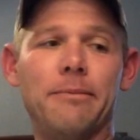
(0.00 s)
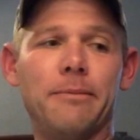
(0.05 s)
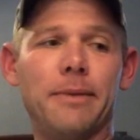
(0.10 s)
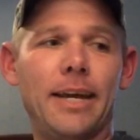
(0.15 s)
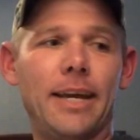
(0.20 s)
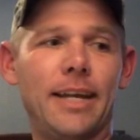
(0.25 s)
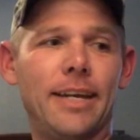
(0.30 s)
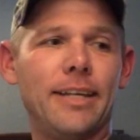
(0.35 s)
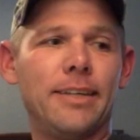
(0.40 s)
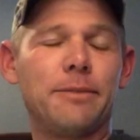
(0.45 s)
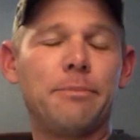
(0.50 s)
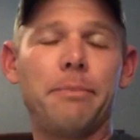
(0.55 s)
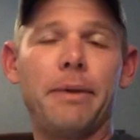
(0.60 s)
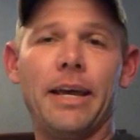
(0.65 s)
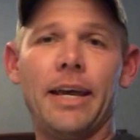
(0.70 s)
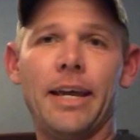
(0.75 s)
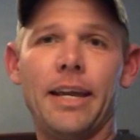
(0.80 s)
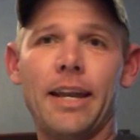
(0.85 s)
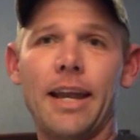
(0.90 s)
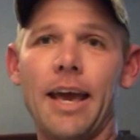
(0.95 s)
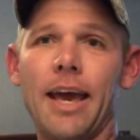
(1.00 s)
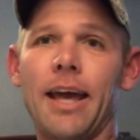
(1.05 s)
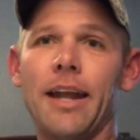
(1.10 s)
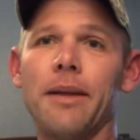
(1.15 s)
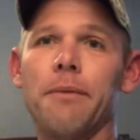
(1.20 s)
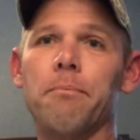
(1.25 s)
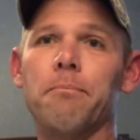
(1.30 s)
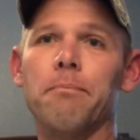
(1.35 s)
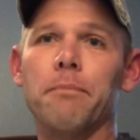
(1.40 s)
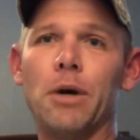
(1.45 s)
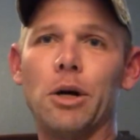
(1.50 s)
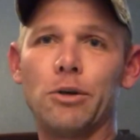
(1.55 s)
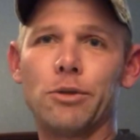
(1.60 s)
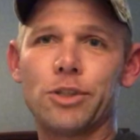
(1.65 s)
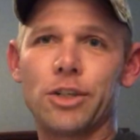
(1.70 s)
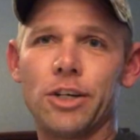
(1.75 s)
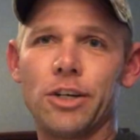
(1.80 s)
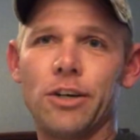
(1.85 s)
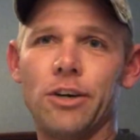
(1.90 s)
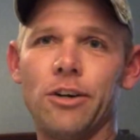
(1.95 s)
It has been an
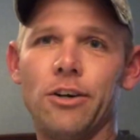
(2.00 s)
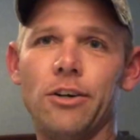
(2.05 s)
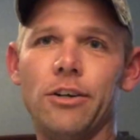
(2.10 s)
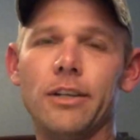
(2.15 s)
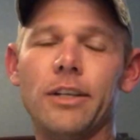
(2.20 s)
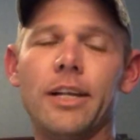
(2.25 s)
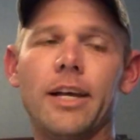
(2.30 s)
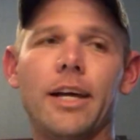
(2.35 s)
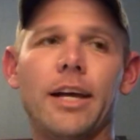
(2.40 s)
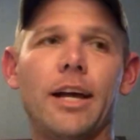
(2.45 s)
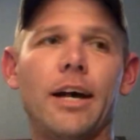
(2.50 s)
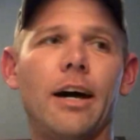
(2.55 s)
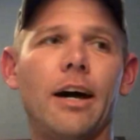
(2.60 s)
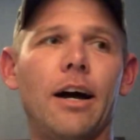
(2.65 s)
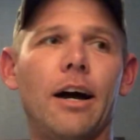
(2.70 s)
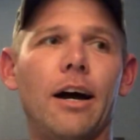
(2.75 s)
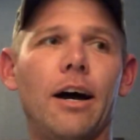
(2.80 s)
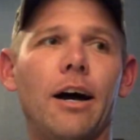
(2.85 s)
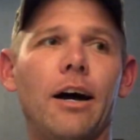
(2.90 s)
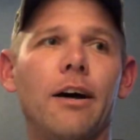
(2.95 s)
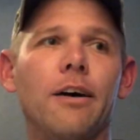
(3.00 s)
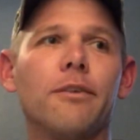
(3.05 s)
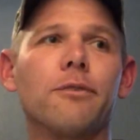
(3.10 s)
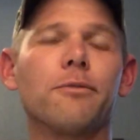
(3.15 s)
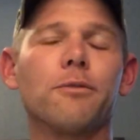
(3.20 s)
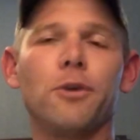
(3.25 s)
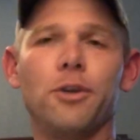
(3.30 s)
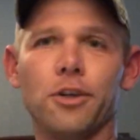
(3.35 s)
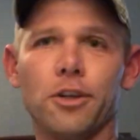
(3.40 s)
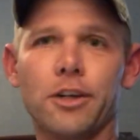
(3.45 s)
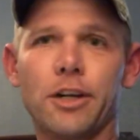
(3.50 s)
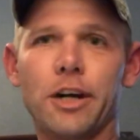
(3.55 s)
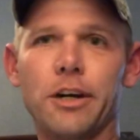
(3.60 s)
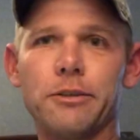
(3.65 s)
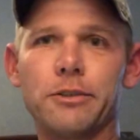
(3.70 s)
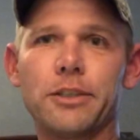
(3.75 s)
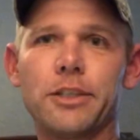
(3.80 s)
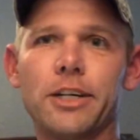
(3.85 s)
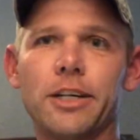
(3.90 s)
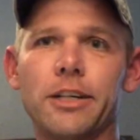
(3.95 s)
emotional roller
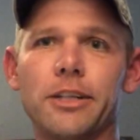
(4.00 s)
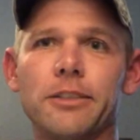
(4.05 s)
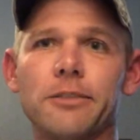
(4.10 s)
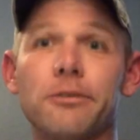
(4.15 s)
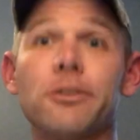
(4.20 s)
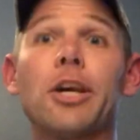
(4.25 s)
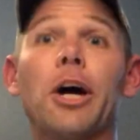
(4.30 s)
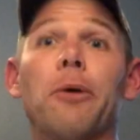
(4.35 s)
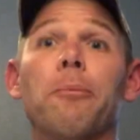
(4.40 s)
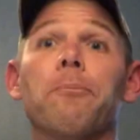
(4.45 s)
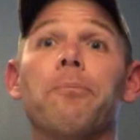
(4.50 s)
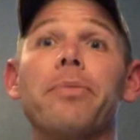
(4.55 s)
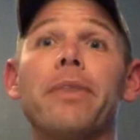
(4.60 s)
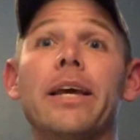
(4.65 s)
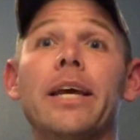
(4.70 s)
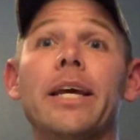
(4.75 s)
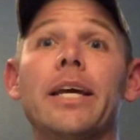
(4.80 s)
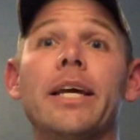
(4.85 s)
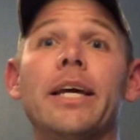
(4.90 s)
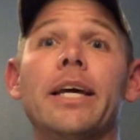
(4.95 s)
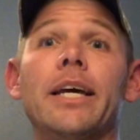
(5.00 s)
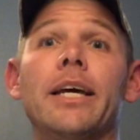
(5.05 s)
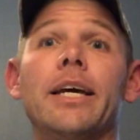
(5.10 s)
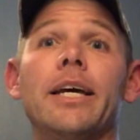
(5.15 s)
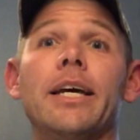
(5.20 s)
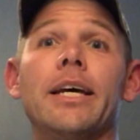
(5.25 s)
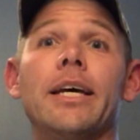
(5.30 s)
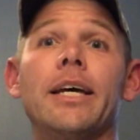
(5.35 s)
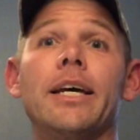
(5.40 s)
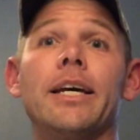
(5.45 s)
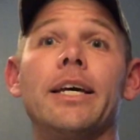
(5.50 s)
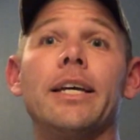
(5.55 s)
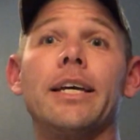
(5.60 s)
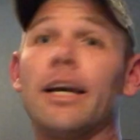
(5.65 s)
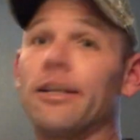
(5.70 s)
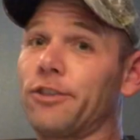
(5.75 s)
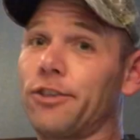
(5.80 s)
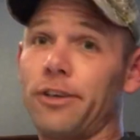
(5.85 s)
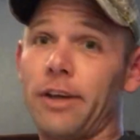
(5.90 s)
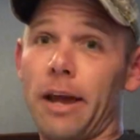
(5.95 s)
coaster. So,
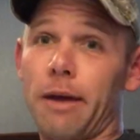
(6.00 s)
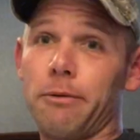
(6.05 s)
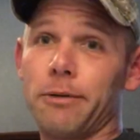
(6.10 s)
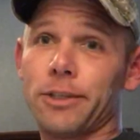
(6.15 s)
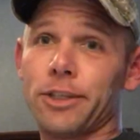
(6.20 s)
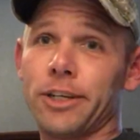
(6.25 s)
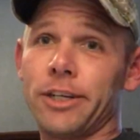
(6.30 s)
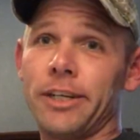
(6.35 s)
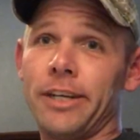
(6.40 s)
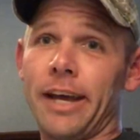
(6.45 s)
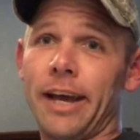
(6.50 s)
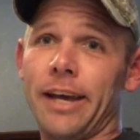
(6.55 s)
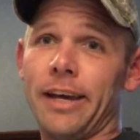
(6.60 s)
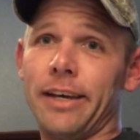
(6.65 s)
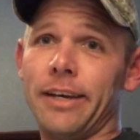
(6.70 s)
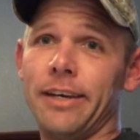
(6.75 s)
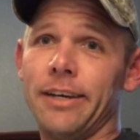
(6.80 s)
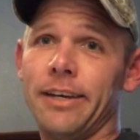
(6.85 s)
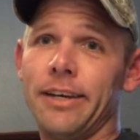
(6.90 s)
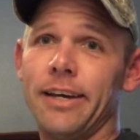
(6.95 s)
yesterday was a good day.